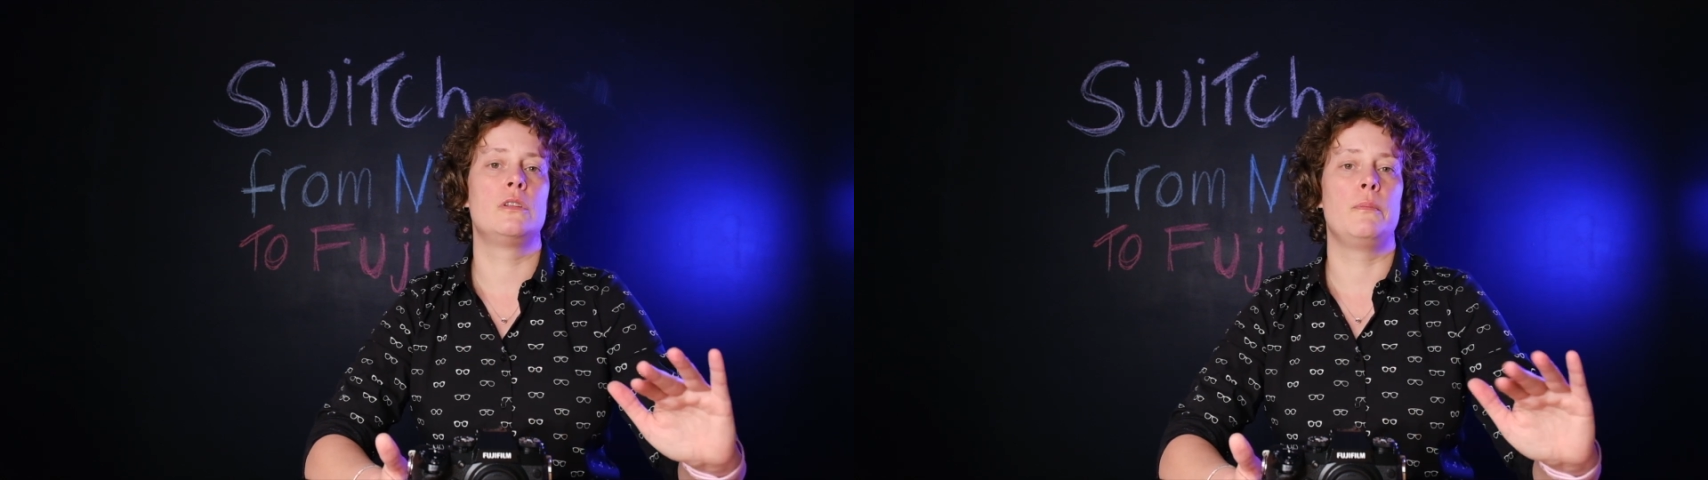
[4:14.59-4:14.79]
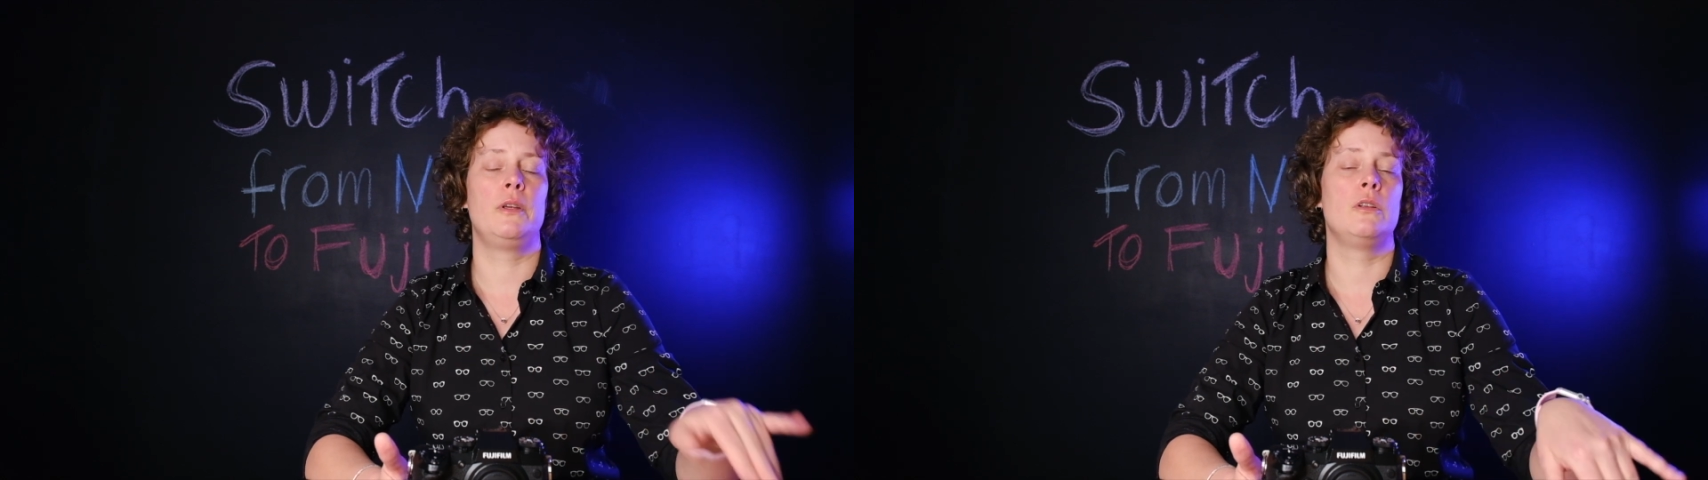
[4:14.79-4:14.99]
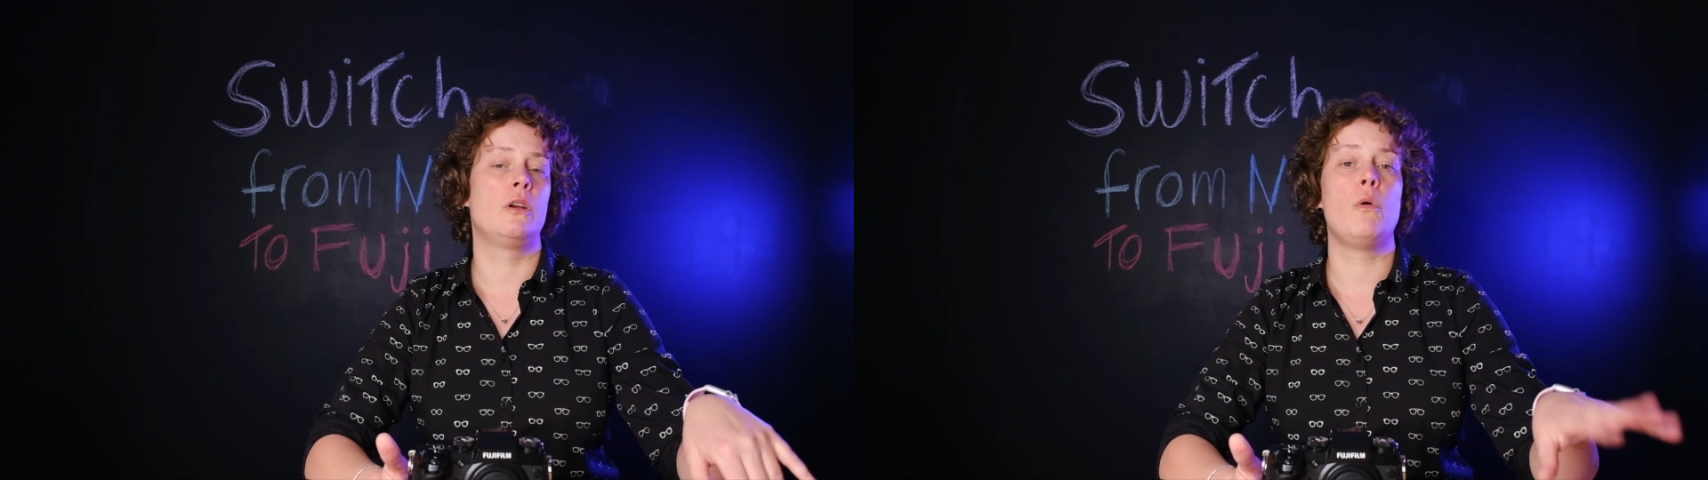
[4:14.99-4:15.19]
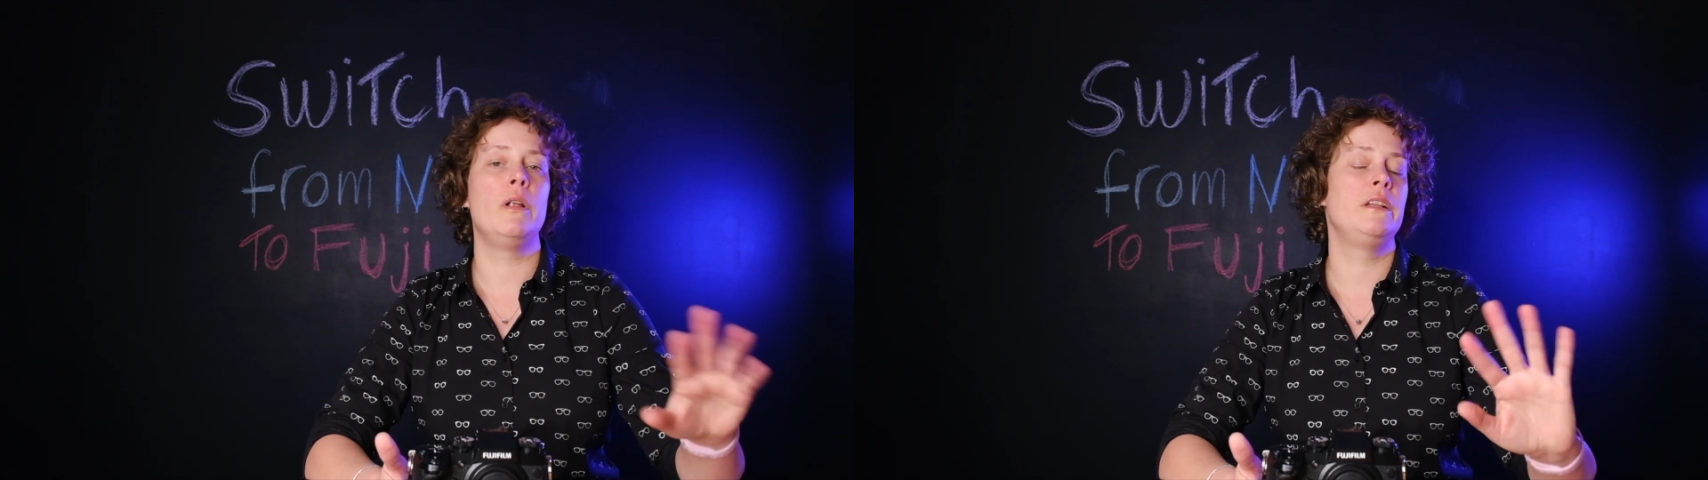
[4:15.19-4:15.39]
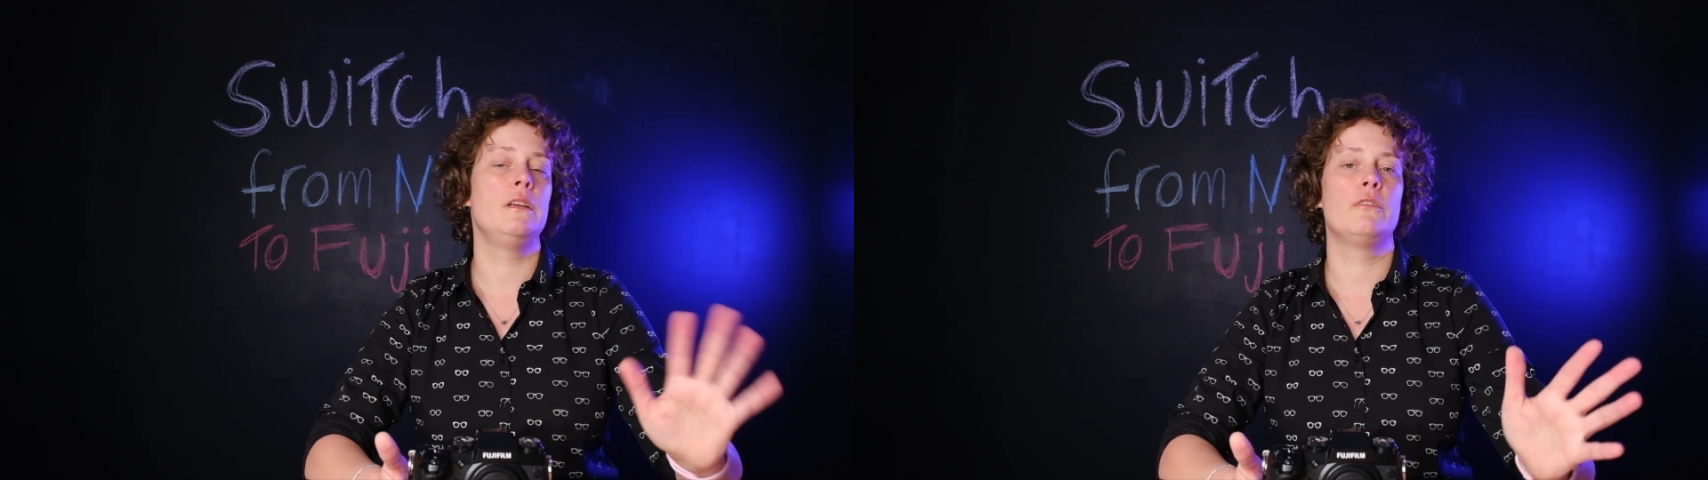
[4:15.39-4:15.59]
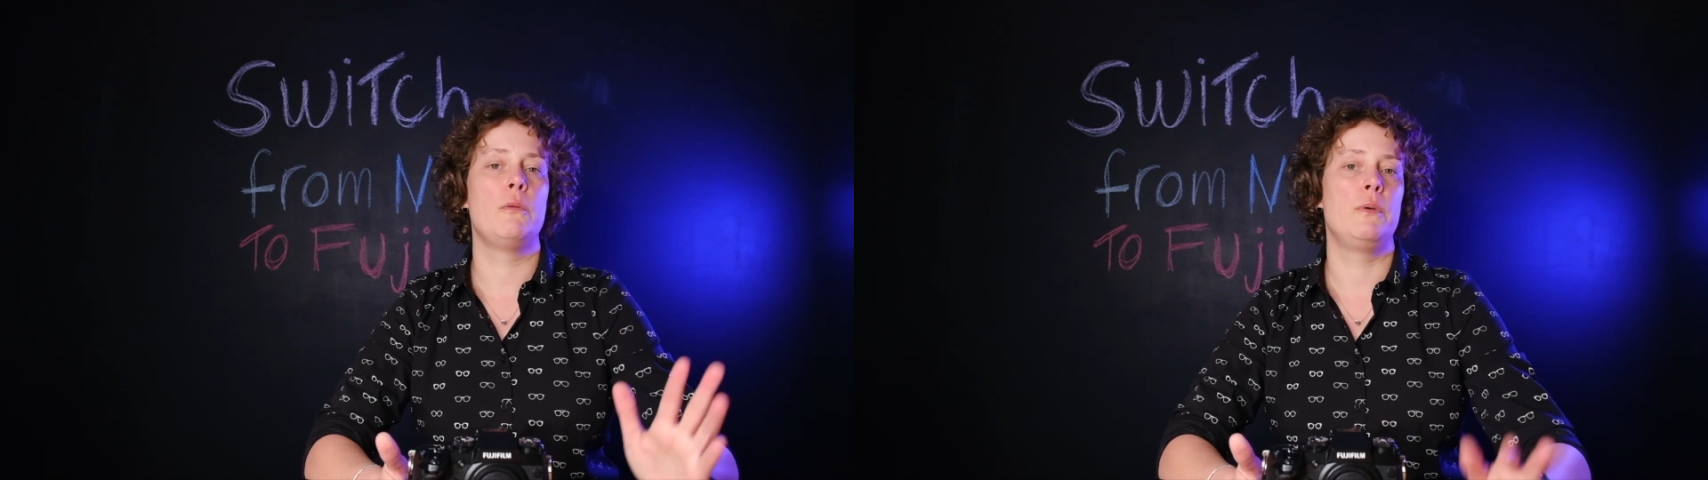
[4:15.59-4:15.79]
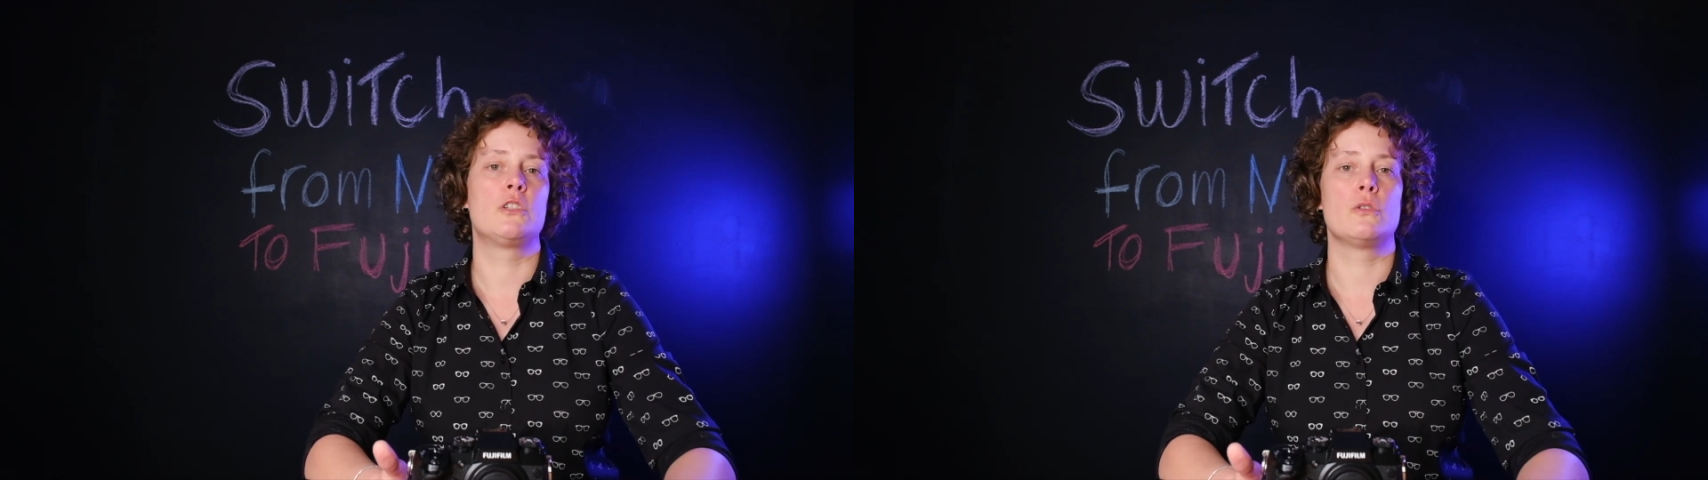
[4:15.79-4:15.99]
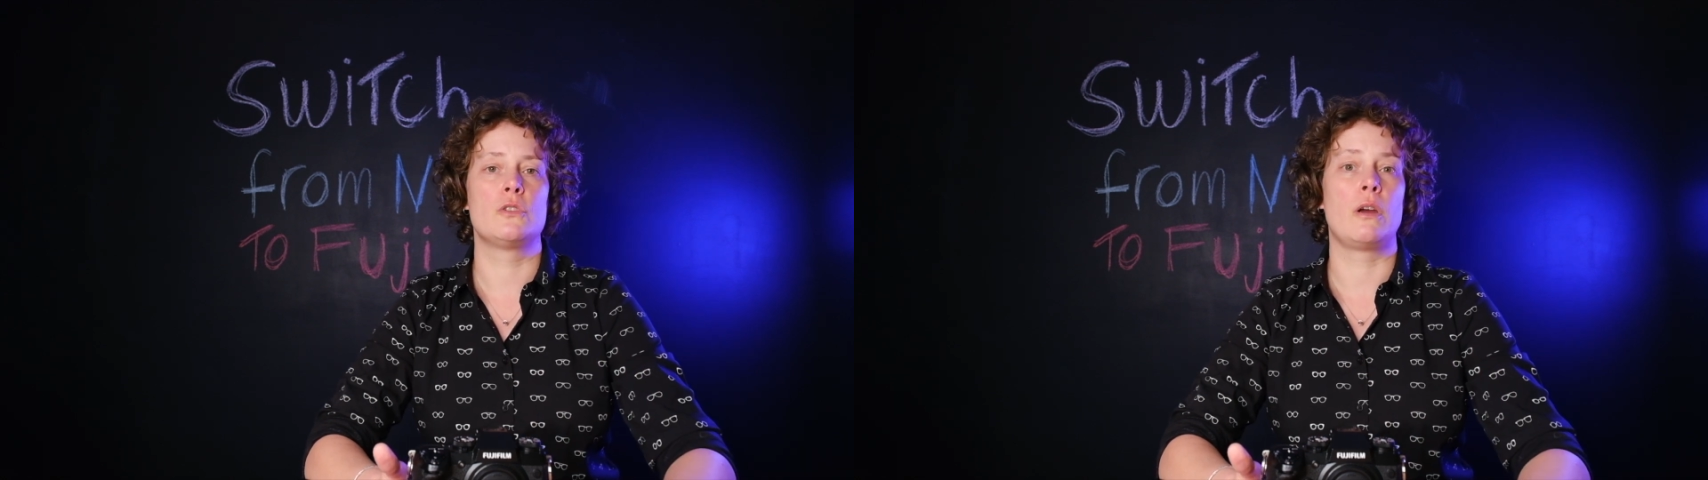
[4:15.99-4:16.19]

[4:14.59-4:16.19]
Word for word: the quality of the pictures